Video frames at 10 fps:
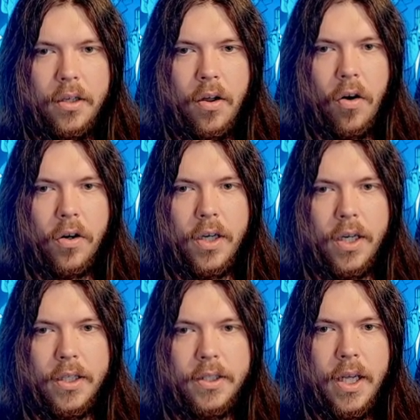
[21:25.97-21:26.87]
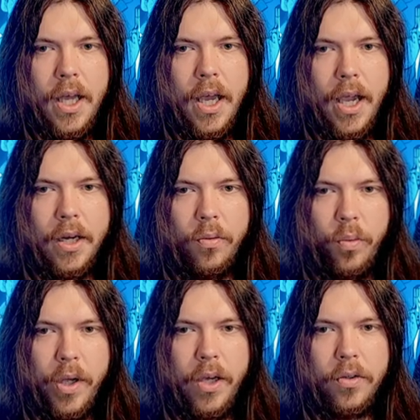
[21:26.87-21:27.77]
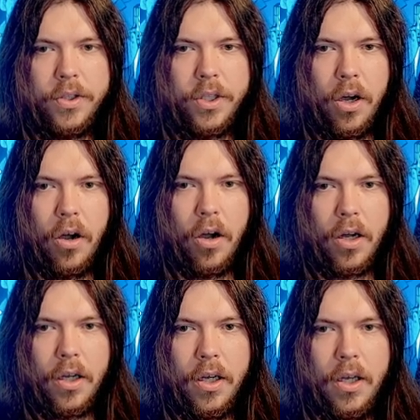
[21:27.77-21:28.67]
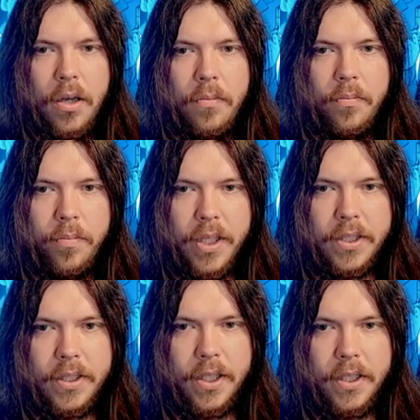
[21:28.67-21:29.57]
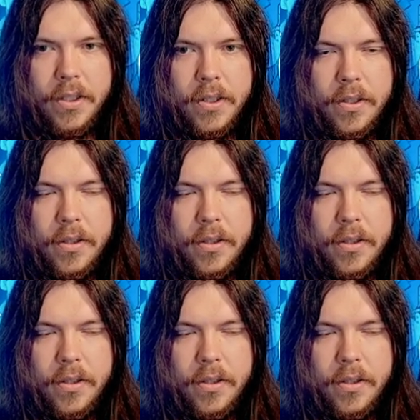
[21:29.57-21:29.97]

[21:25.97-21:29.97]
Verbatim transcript: Gardens and we'll talk business.